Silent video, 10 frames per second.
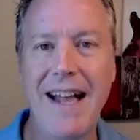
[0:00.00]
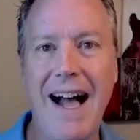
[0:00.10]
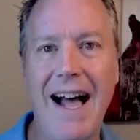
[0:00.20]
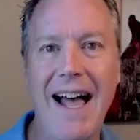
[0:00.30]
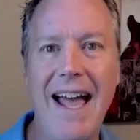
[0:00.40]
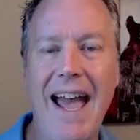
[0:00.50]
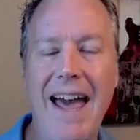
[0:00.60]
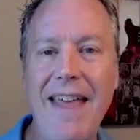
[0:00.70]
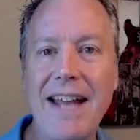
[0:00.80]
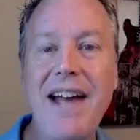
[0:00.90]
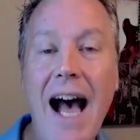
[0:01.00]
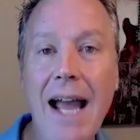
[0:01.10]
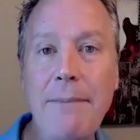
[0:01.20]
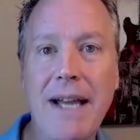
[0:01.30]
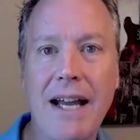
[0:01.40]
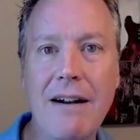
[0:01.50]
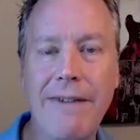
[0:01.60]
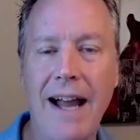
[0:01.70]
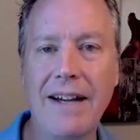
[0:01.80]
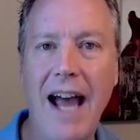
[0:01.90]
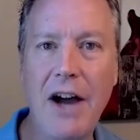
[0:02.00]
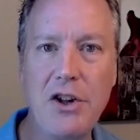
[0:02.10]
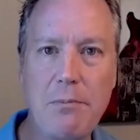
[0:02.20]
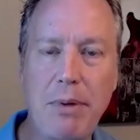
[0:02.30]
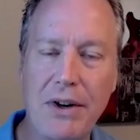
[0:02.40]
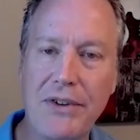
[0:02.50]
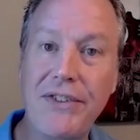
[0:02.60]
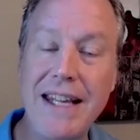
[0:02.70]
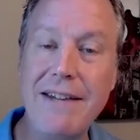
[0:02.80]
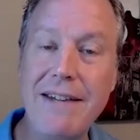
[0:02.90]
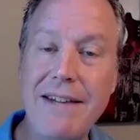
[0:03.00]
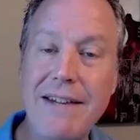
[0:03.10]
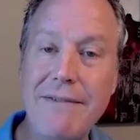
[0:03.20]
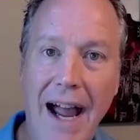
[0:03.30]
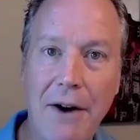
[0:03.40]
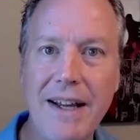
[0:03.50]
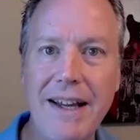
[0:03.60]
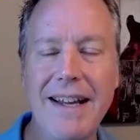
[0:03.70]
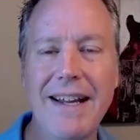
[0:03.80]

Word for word: Uh, and that time can affect how you perceive the sound.